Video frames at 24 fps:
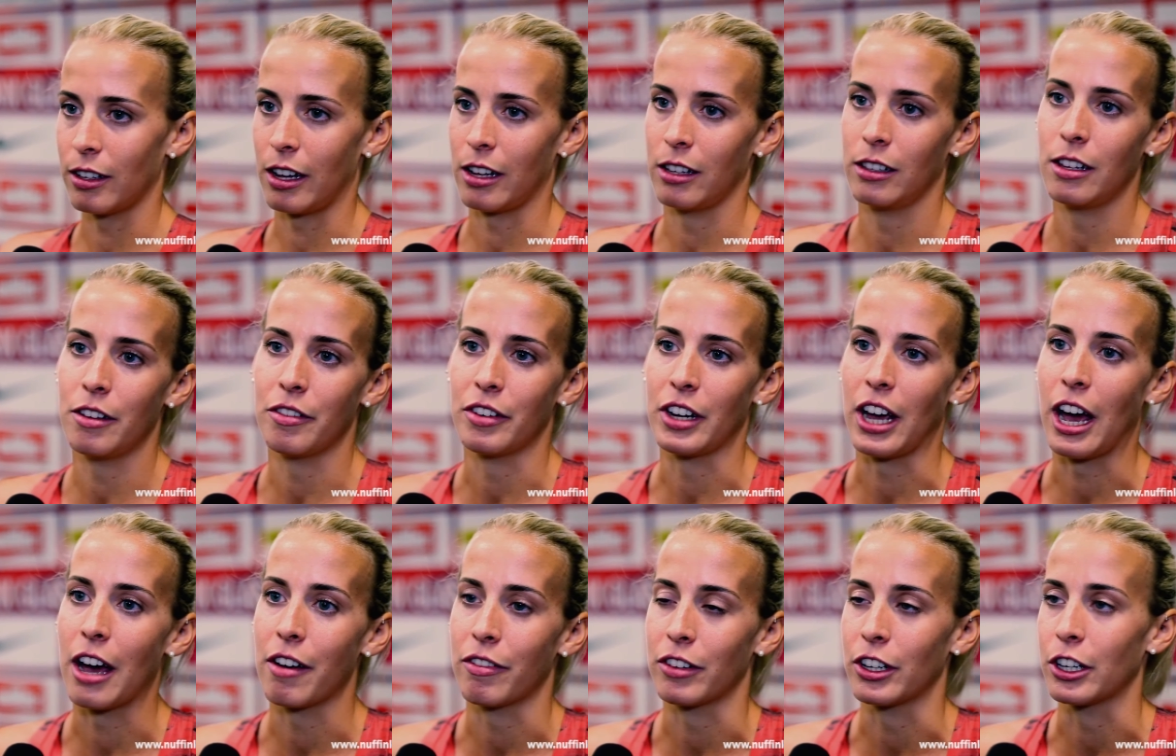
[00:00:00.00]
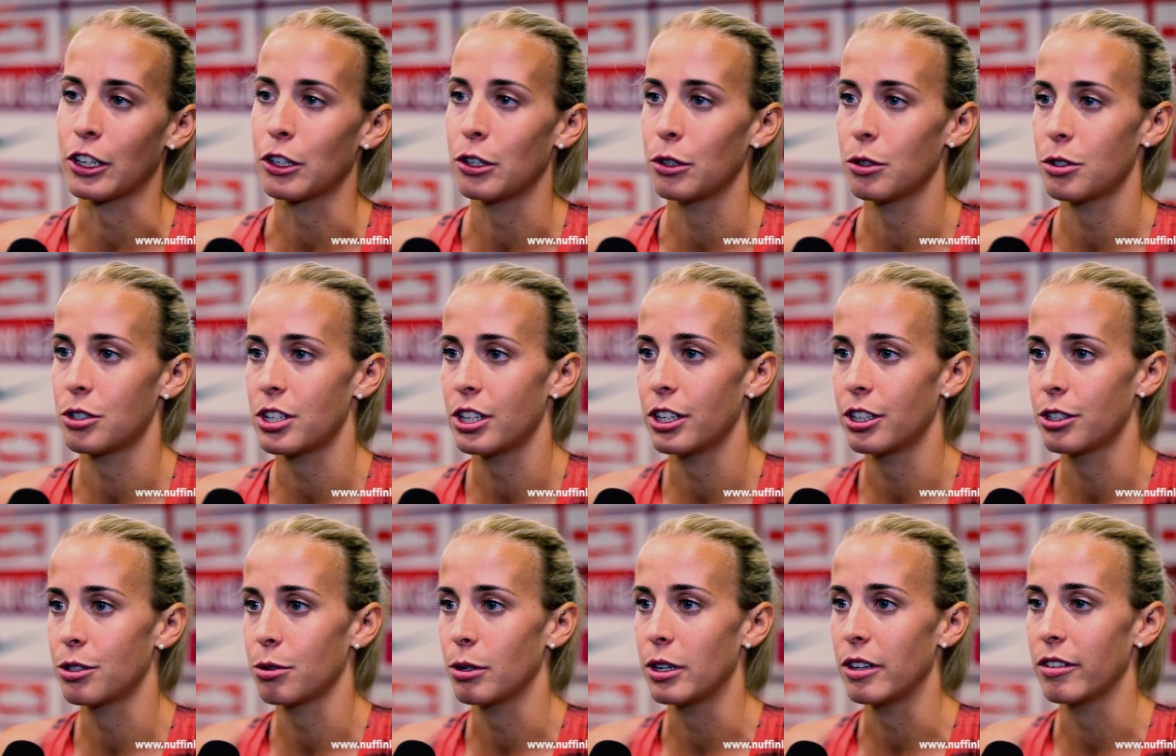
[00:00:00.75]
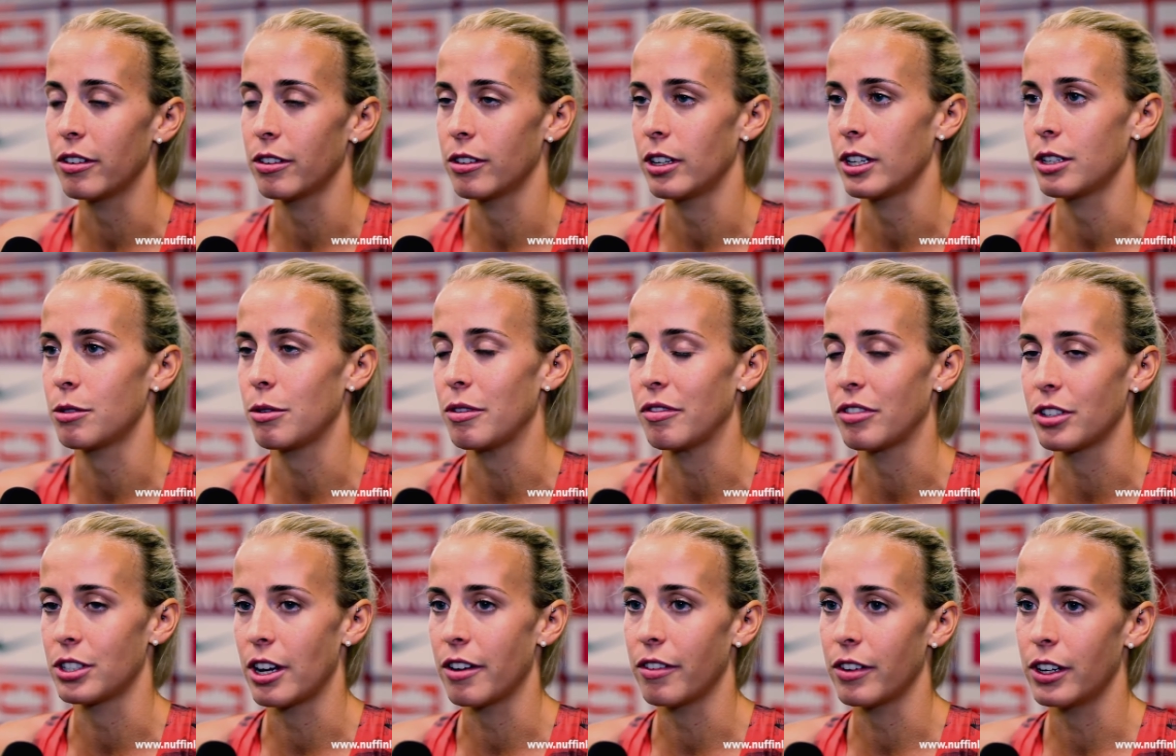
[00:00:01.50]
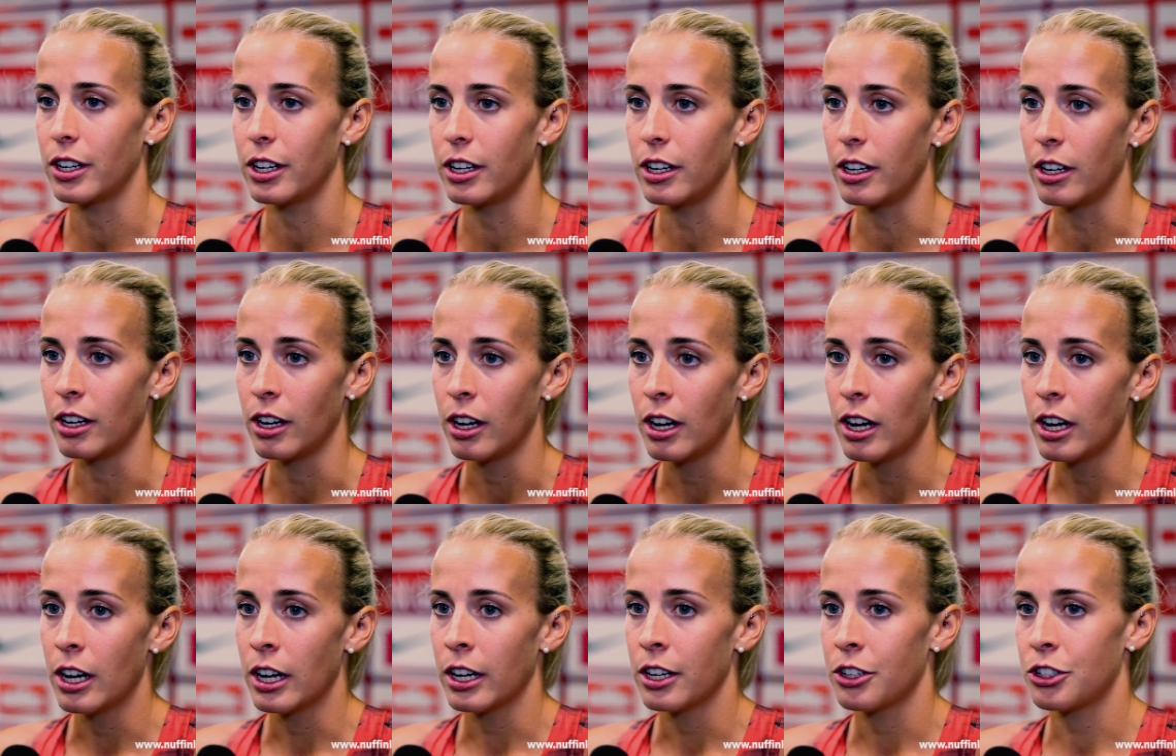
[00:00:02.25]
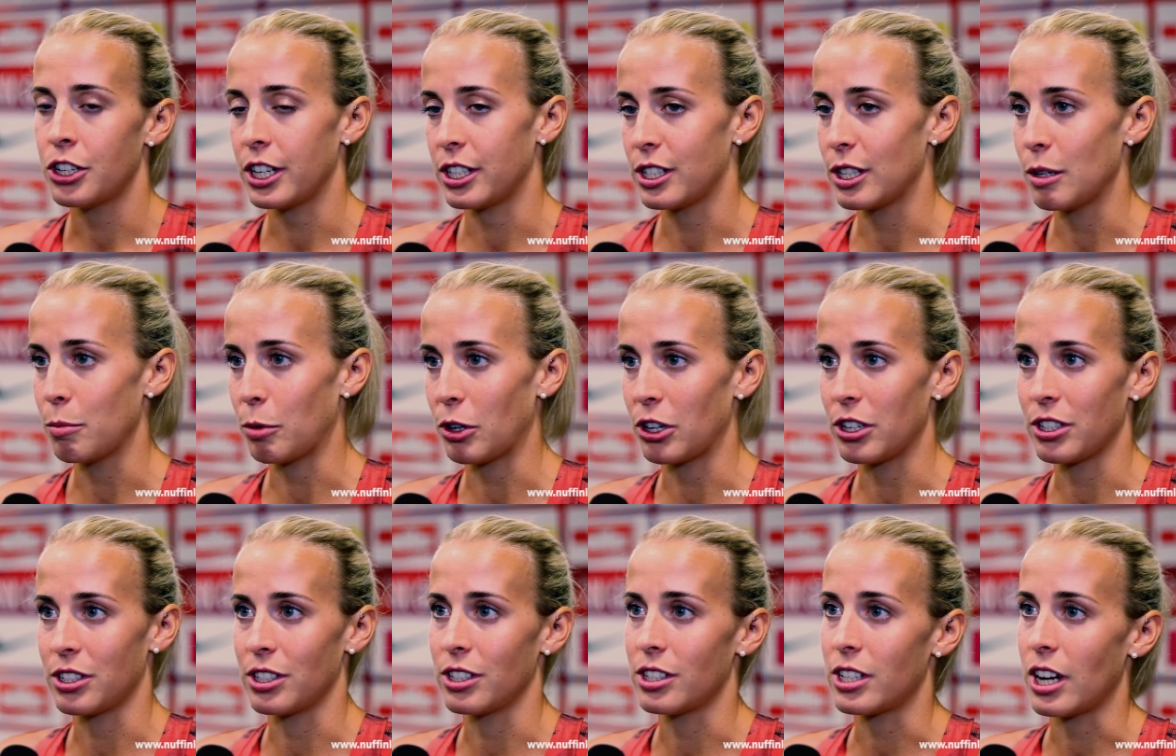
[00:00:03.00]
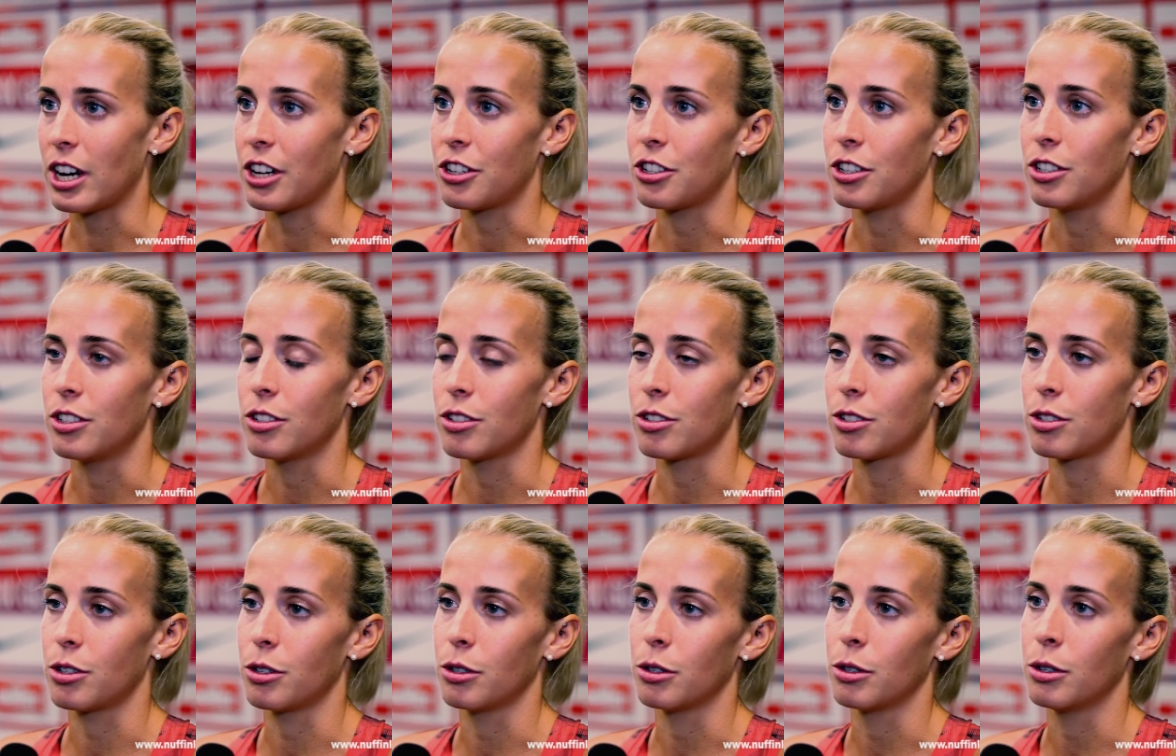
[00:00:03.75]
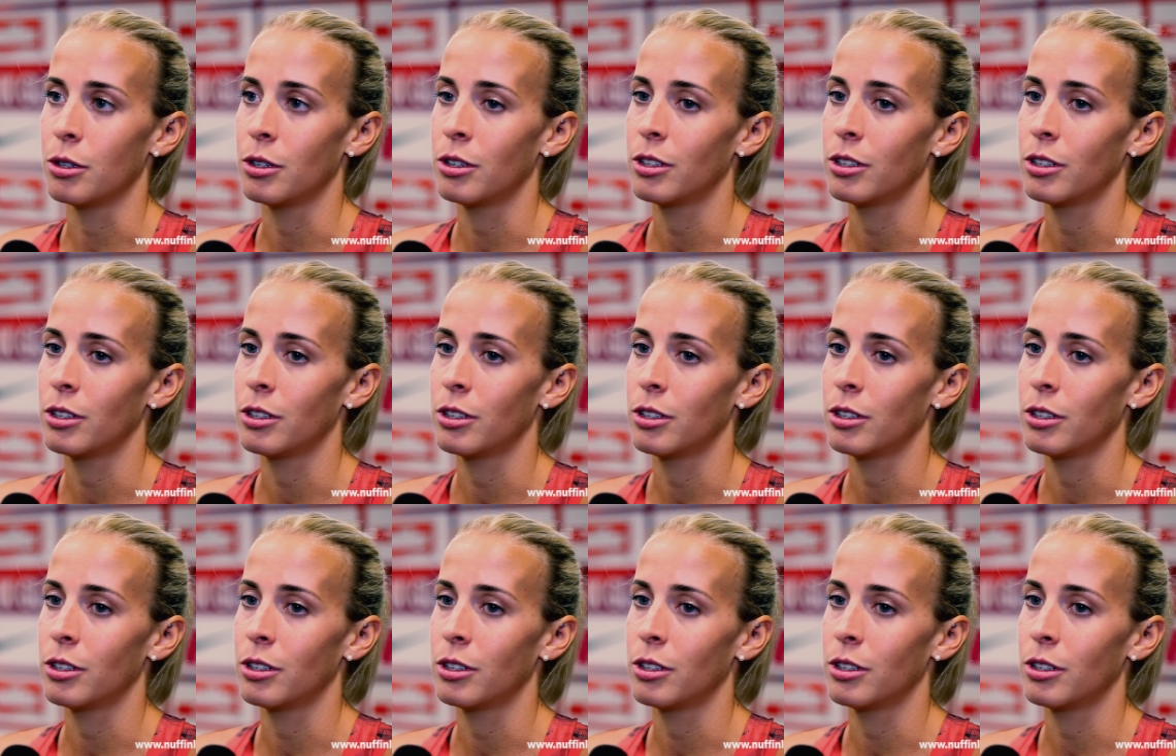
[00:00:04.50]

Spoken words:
loving having a coach there 24/7 and chasing the boys in sessions, so